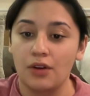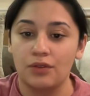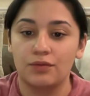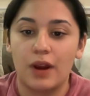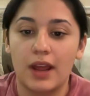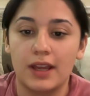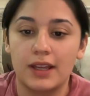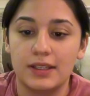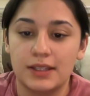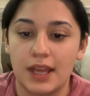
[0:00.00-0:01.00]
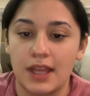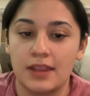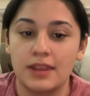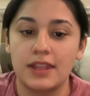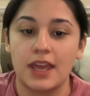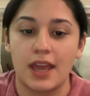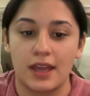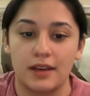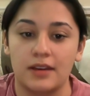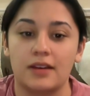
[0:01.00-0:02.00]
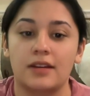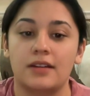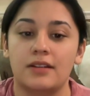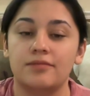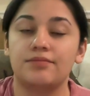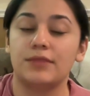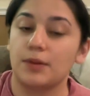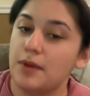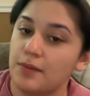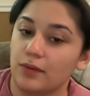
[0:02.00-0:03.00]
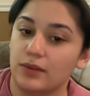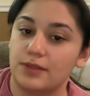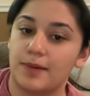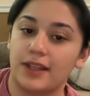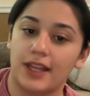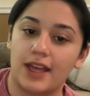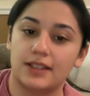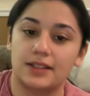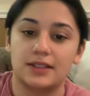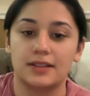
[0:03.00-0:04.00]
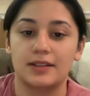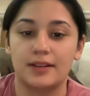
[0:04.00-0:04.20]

rise, and then the people will spend less.